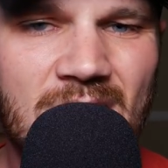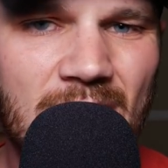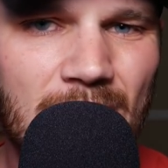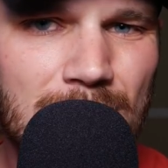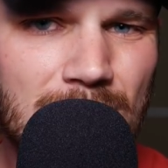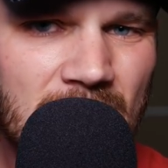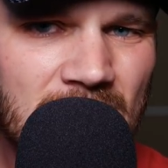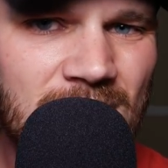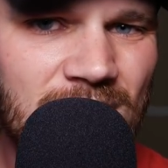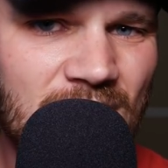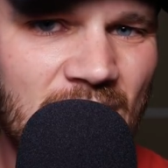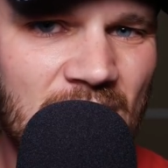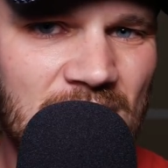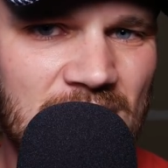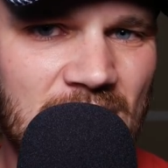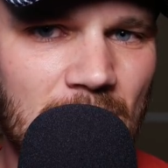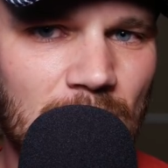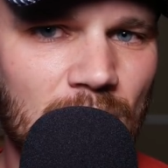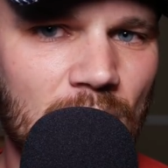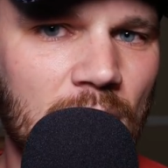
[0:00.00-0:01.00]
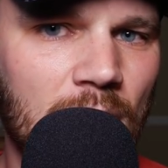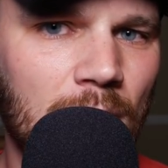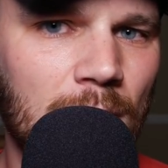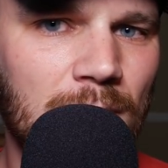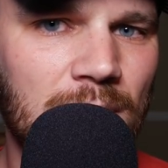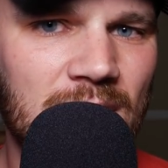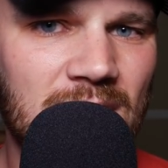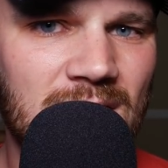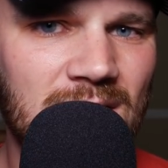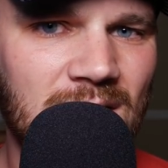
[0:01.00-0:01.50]
I might have gotten that wrong,
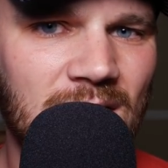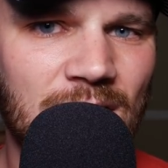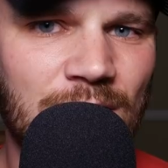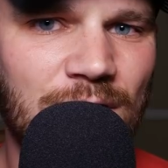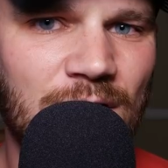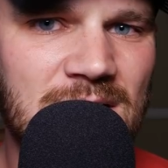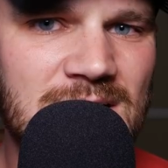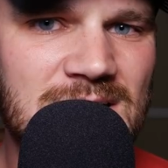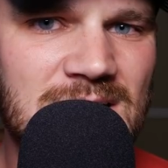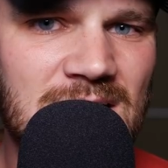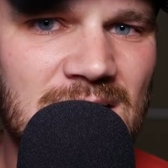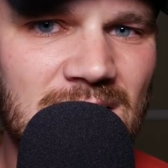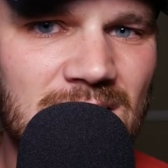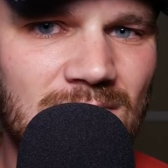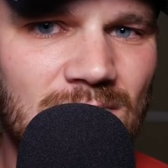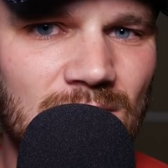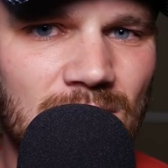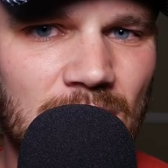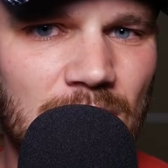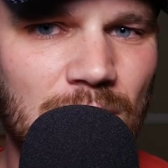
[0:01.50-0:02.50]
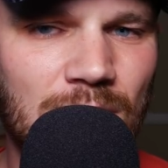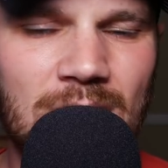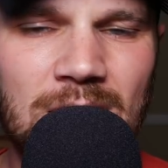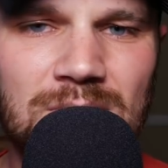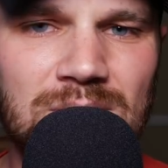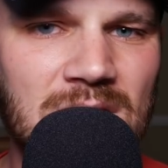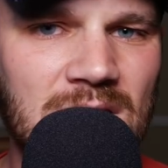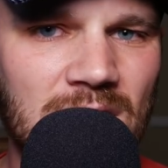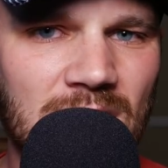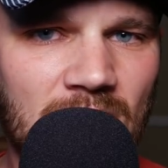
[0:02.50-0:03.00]
but if I did,
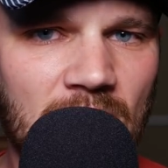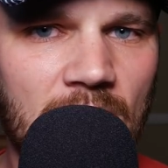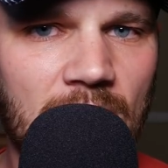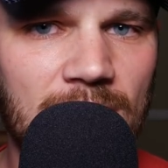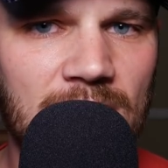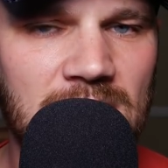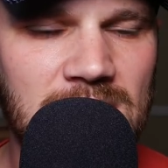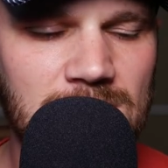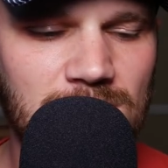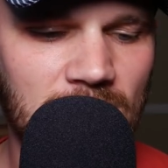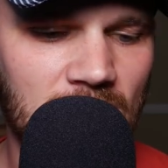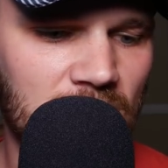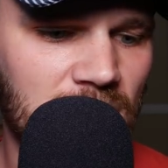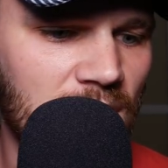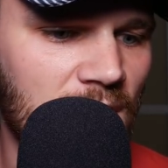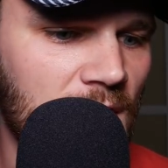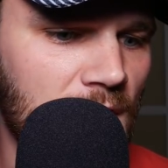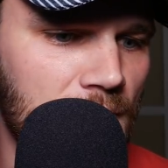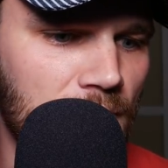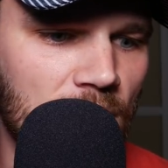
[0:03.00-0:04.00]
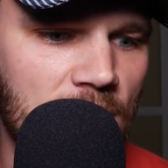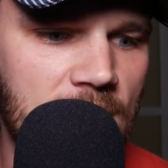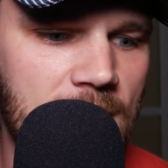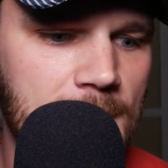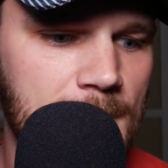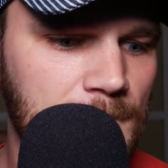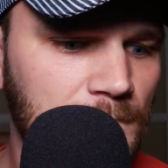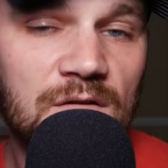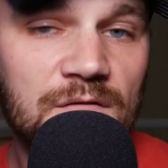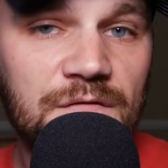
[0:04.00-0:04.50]
correct me in the comments, but I think I'm
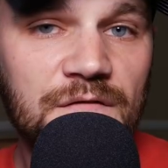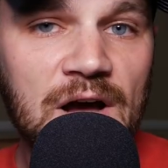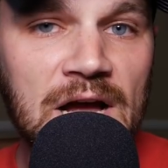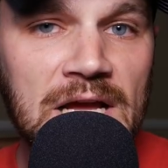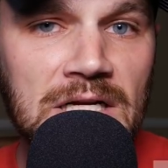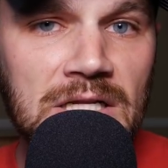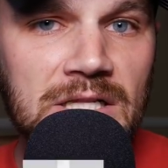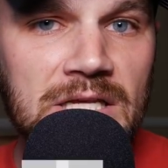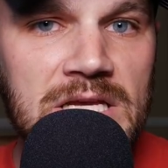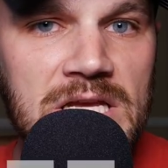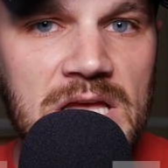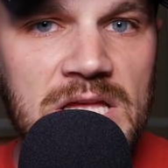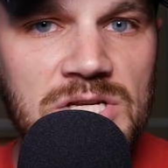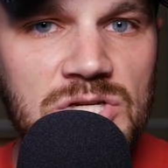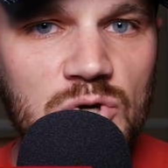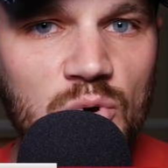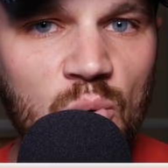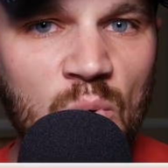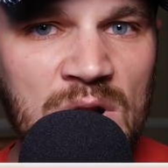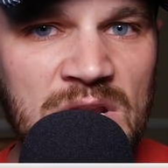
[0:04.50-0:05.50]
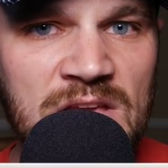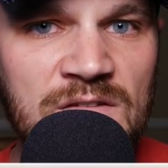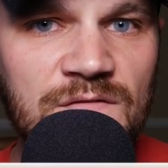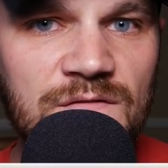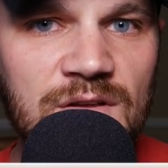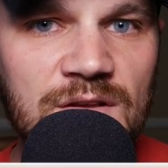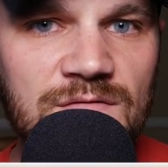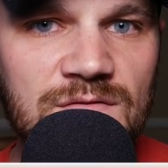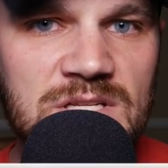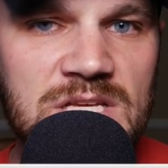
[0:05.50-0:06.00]
right. Finally, in twenty
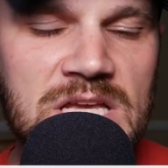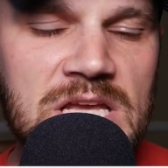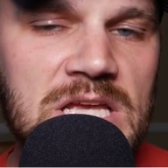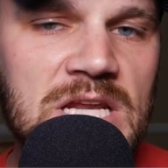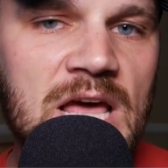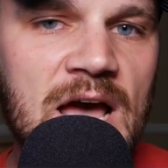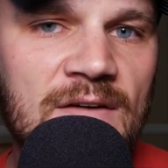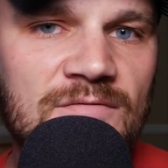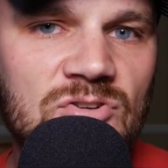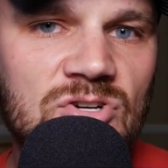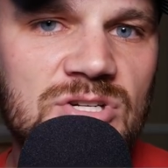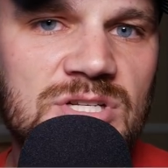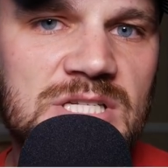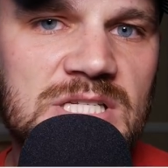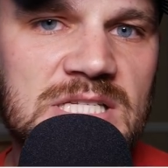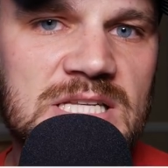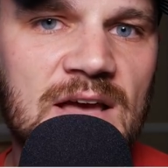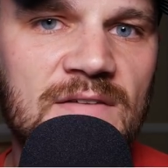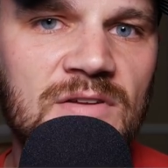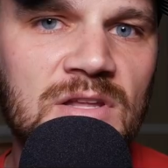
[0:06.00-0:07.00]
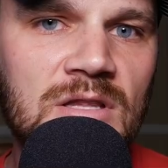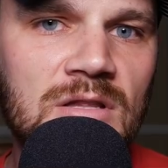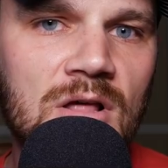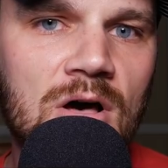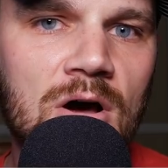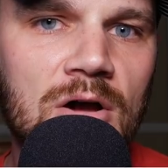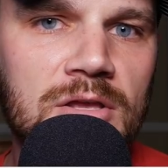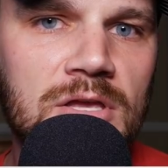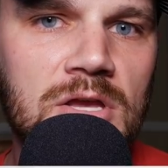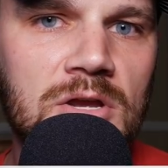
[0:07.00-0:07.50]
fifteen, after seven
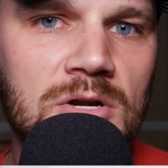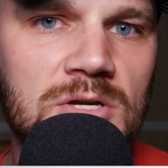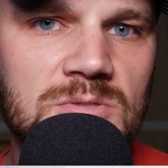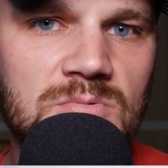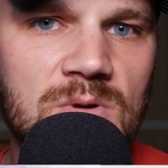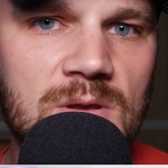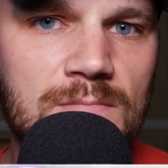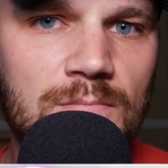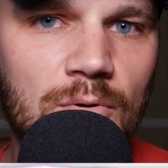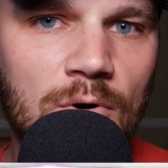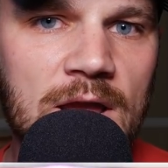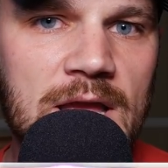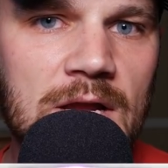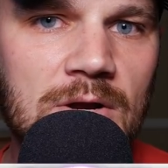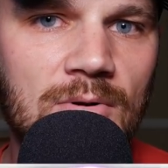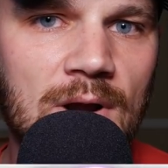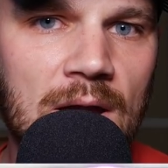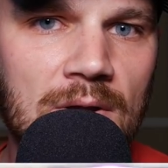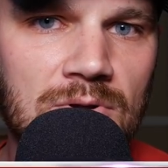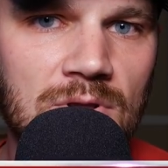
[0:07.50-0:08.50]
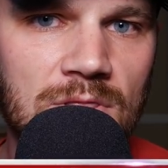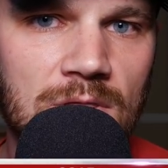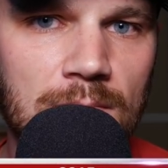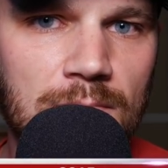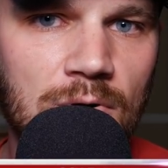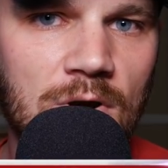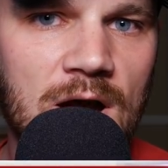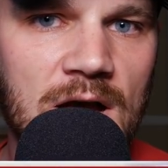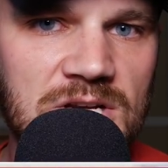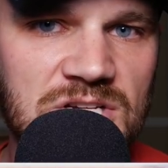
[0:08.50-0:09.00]
long years, we break ground on the
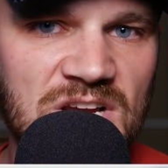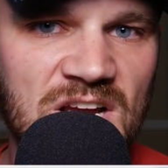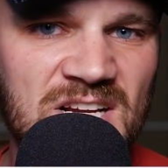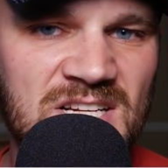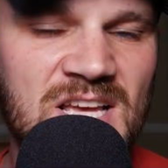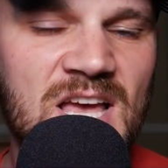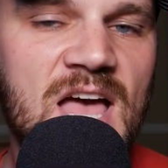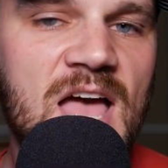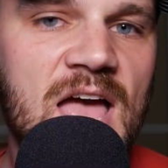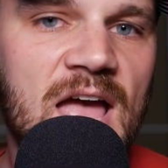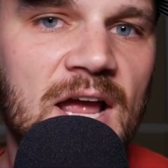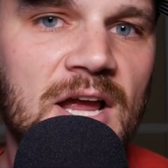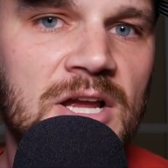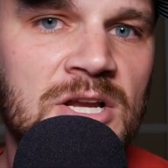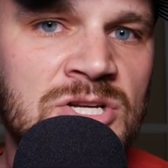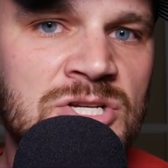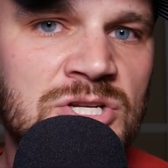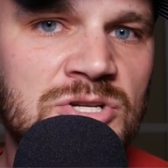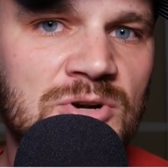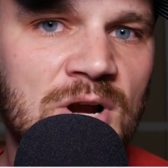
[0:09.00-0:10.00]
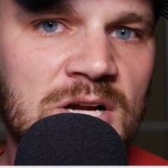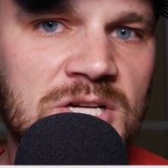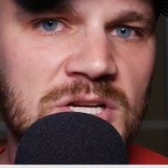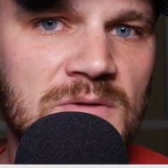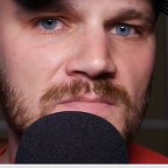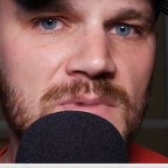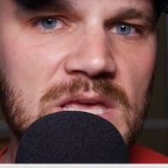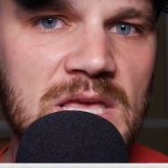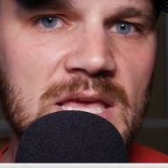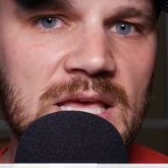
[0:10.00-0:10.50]
project and
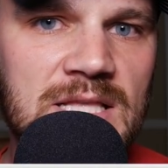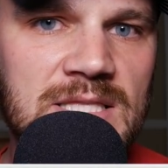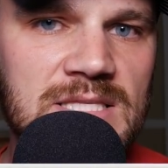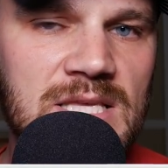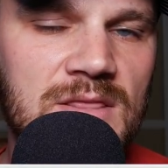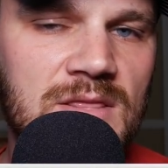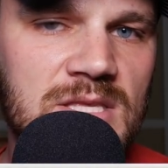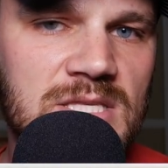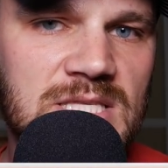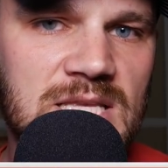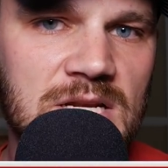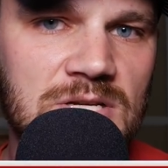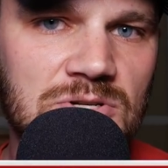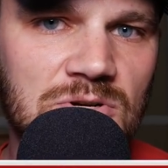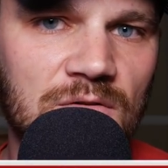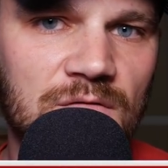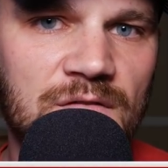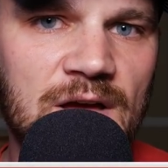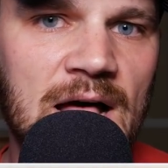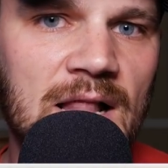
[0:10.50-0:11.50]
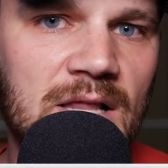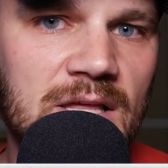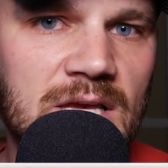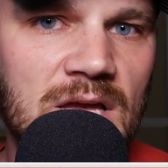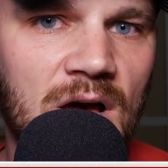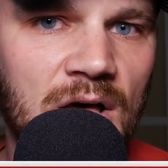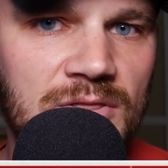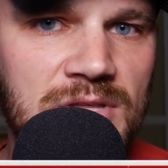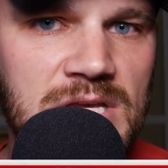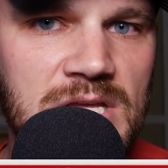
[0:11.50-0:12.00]
construction begins in the Central
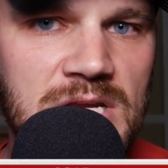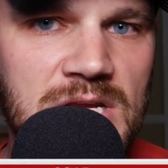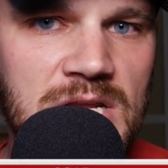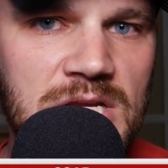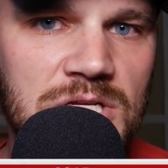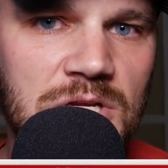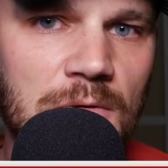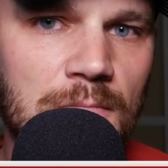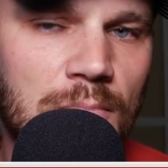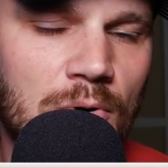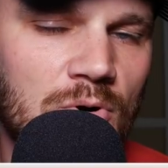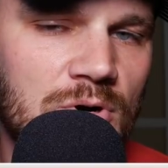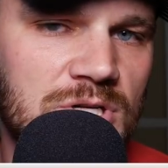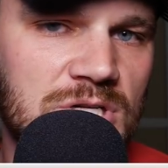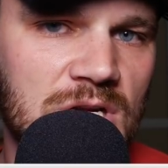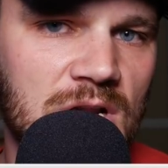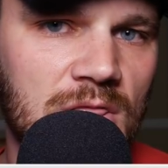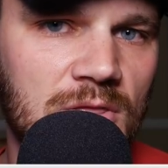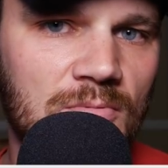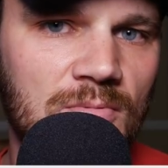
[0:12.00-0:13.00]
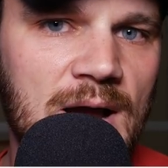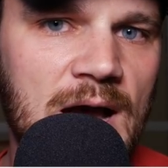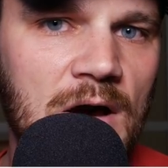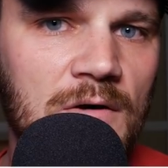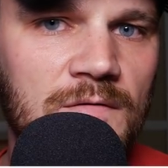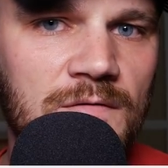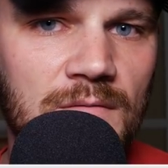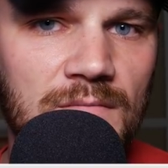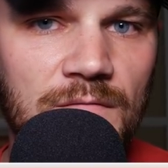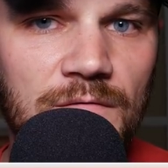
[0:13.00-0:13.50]
Valley on the initial portion of the
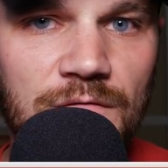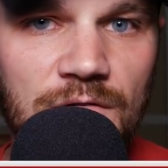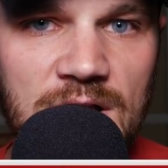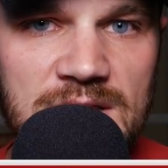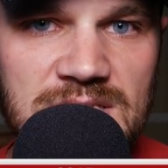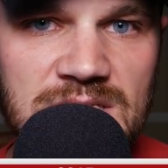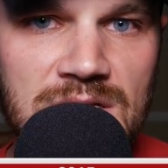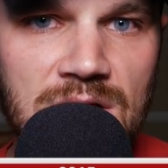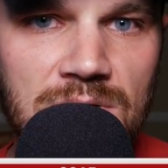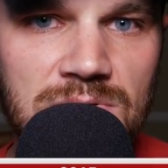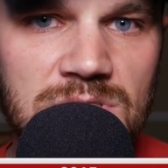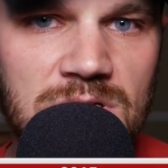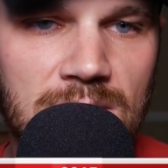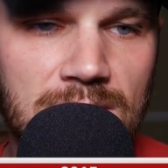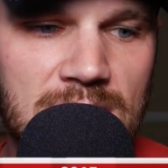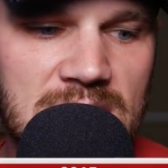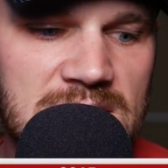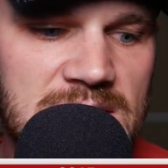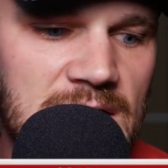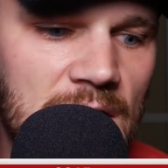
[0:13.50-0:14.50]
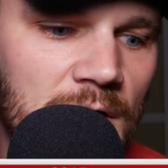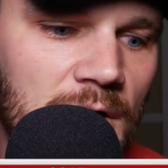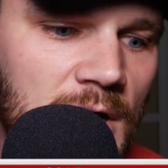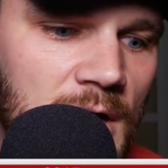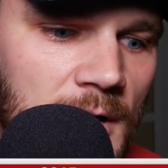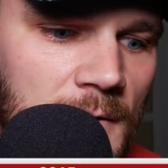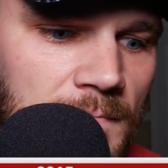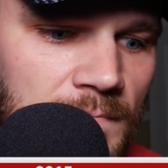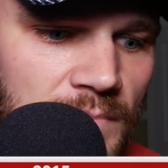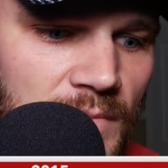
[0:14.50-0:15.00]
route from Fresno to
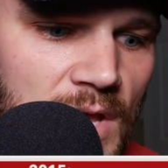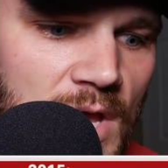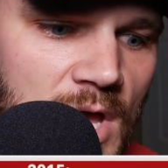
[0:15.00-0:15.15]
Madera.